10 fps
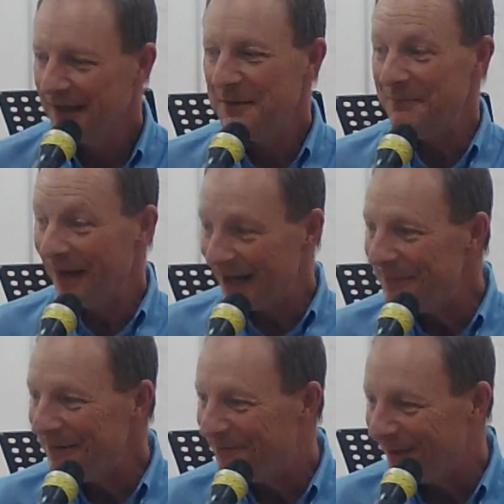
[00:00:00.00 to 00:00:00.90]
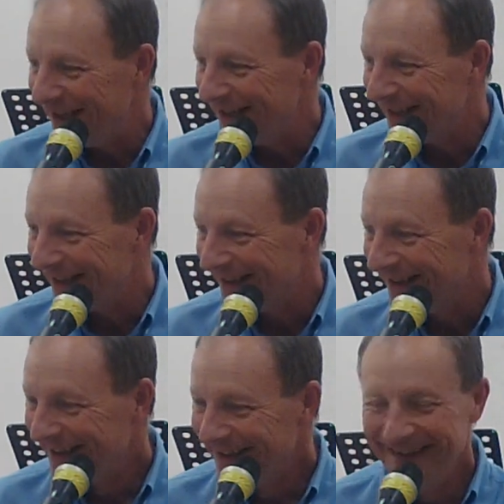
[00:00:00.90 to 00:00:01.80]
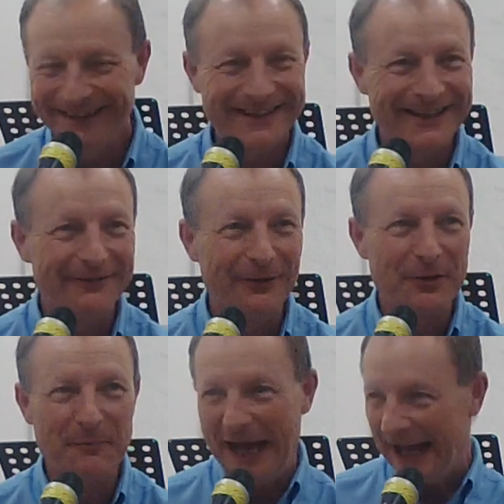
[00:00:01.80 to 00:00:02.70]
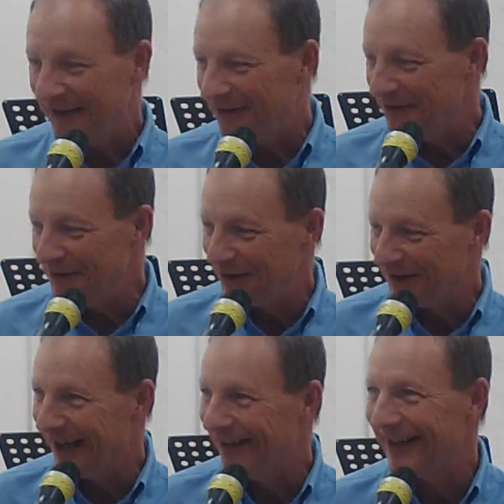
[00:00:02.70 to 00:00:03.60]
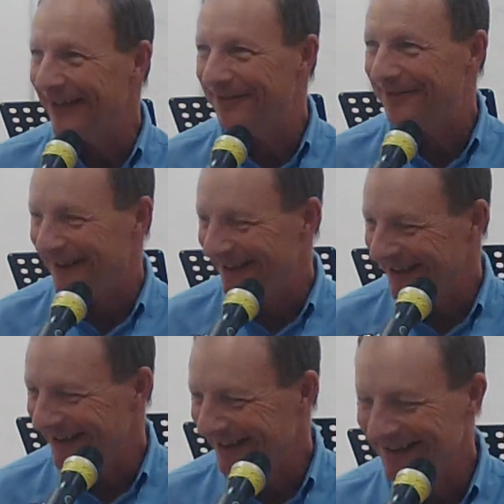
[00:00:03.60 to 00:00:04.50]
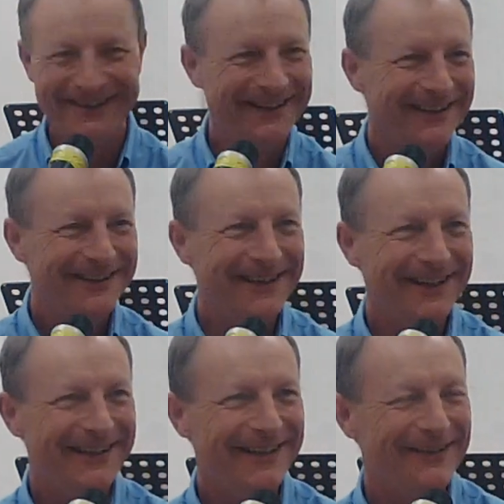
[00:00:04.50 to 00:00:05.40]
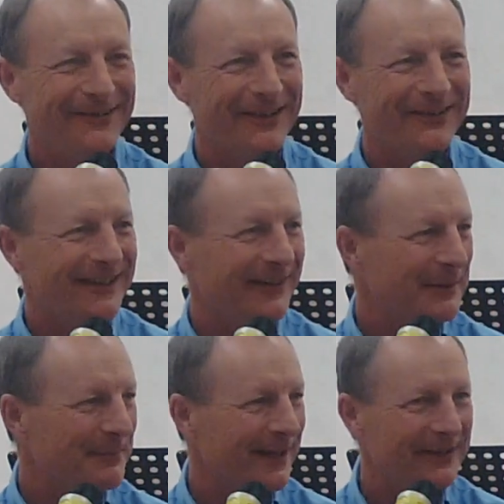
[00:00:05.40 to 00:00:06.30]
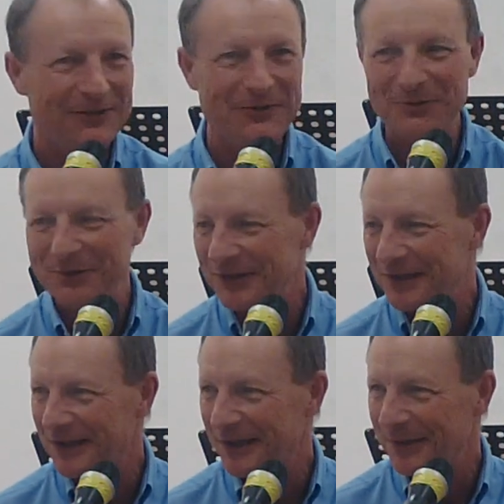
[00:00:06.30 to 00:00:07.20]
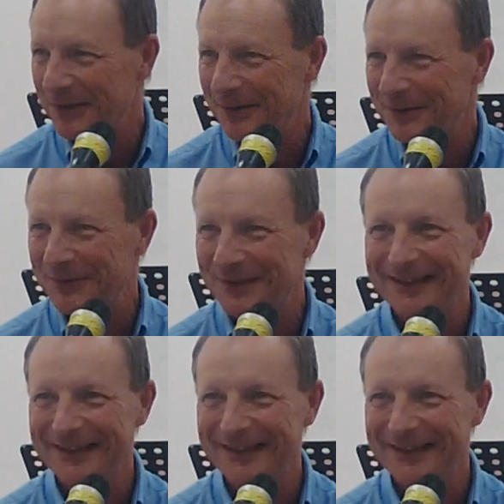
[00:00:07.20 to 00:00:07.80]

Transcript: It might be fun. Think of all the palaces you could go and have fun in. Yeah, and all those lovely places you could go.